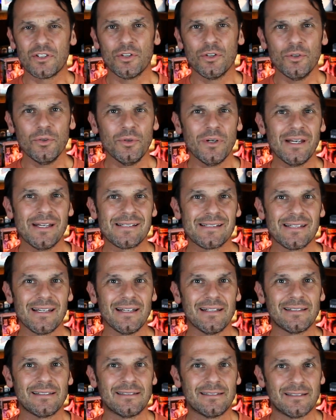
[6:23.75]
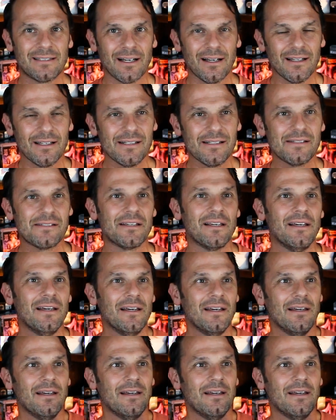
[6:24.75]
too is it does